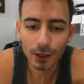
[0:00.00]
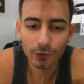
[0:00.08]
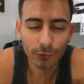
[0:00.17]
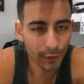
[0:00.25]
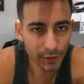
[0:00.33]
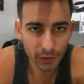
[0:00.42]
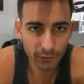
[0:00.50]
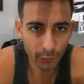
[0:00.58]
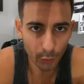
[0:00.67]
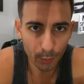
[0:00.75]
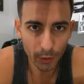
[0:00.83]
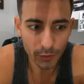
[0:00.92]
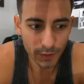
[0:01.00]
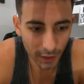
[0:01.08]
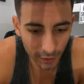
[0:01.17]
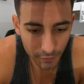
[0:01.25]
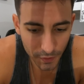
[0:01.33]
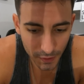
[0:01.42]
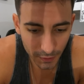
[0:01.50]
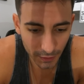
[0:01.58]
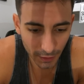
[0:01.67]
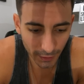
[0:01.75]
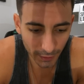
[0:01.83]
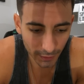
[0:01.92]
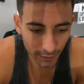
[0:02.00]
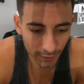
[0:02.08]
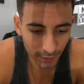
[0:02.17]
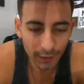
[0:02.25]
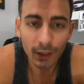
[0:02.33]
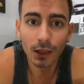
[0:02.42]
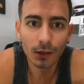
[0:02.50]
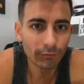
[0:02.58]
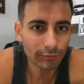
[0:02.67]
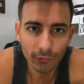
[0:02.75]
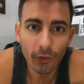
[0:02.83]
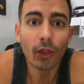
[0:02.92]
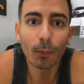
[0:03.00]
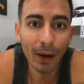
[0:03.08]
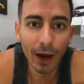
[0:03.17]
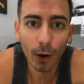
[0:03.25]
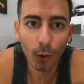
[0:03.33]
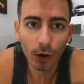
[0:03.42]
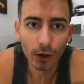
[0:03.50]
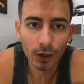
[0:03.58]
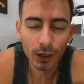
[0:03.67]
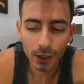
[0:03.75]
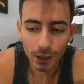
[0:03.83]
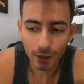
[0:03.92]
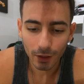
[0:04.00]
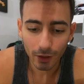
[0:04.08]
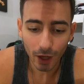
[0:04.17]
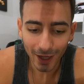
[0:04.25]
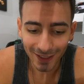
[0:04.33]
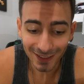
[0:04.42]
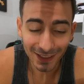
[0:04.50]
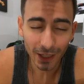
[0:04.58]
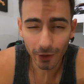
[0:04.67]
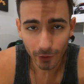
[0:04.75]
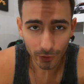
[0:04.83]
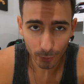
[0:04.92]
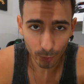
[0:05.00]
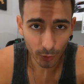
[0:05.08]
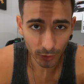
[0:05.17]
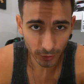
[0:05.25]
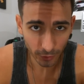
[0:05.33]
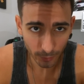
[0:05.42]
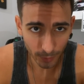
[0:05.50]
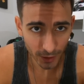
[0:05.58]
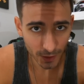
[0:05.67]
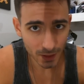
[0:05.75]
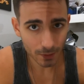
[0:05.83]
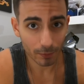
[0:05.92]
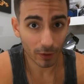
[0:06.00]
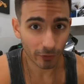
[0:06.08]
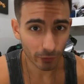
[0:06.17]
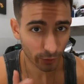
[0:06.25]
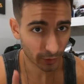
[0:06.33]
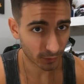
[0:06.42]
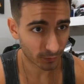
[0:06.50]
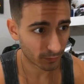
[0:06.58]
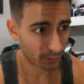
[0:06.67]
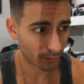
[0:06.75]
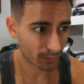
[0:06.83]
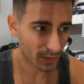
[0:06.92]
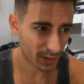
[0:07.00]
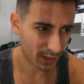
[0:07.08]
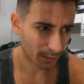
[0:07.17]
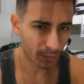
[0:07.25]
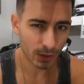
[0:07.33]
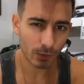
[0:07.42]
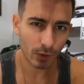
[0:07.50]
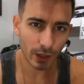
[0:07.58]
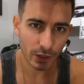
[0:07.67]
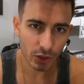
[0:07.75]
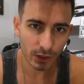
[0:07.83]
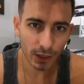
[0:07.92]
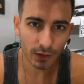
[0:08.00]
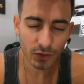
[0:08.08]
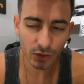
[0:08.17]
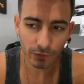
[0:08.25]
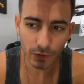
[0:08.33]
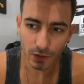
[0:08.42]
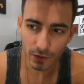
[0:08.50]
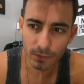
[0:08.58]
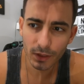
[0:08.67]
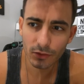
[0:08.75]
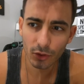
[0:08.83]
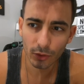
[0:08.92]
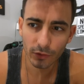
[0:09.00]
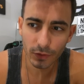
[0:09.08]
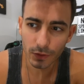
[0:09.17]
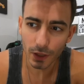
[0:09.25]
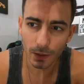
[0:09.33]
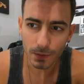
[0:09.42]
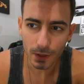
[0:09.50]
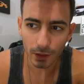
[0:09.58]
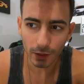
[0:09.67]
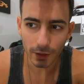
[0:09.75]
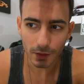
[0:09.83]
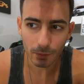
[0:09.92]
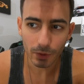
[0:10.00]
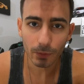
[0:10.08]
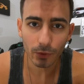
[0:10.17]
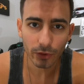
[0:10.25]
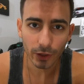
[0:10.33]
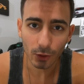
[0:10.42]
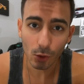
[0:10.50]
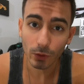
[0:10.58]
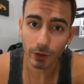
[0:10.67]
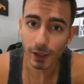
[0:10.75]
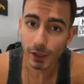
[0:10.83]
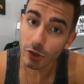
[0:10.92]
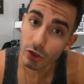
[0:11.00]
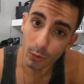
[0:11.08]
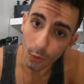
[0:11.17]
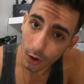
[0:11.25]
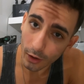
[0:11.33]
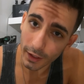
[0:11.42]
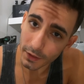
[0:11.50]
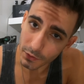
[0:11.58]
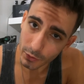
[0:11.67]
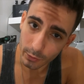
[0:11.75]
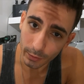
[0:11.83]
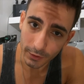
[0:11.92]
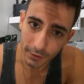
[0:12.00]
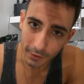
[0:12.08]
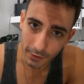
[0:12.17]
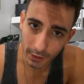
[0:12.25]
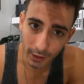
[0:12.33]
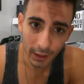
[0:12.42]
First and foremost, obviously, like the power. I get that they're both leader bikes, but for some people actually get this confused. I've been told a few times that like some people think only the H2R has a supercharger.